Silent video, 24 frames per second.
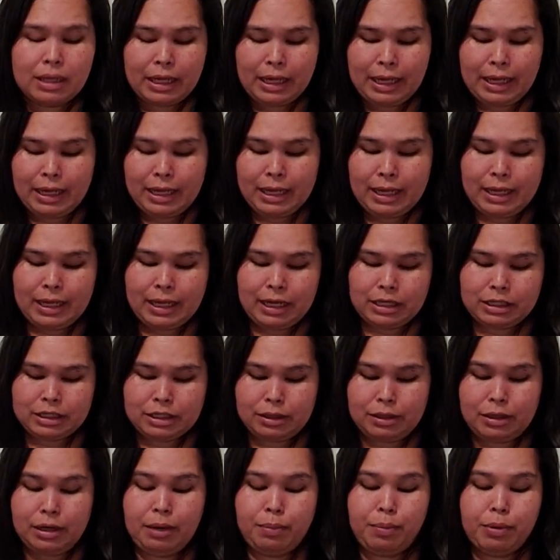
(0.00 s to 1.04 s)
And
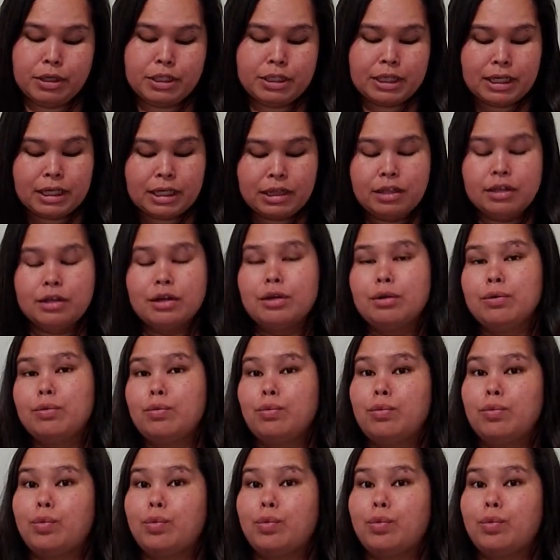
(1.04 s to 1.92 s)
in particular,